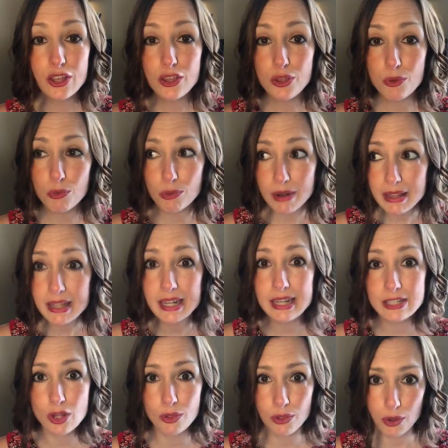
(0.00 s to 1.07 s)
You really
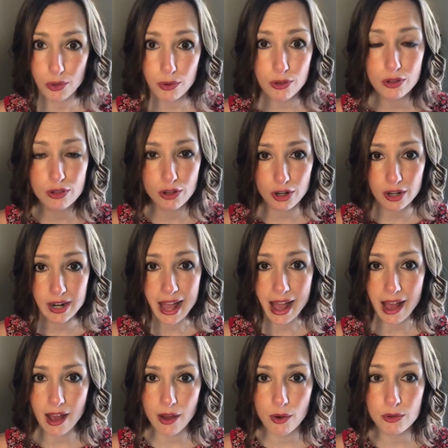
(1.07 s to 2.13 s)
need to learn
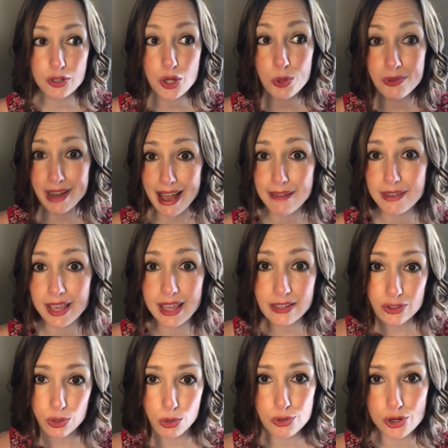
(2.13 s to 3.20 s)
how to
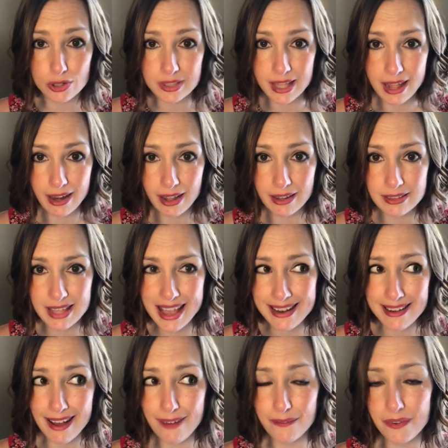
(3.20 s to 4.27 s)
navigate social settings
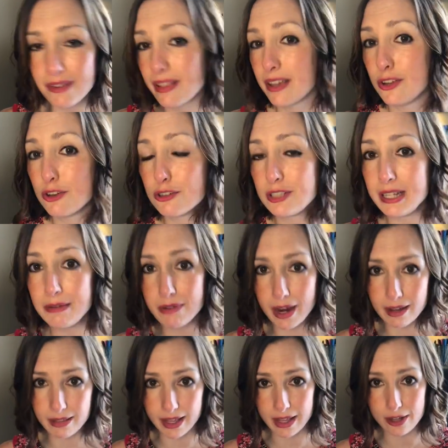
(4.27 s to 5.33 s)
and not feel like you're
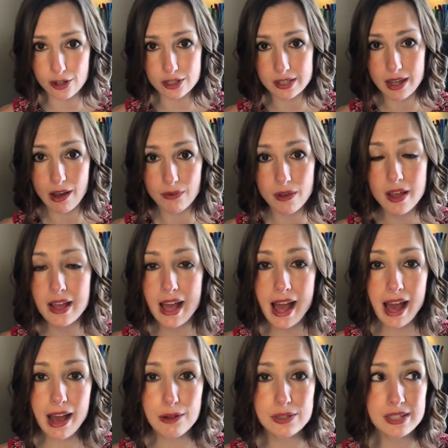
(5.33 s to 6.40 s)
derailing yourself,
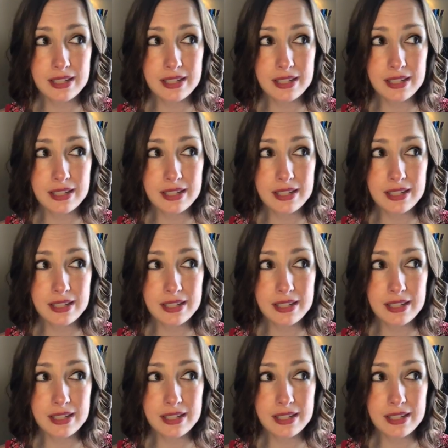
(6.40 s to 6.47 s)
how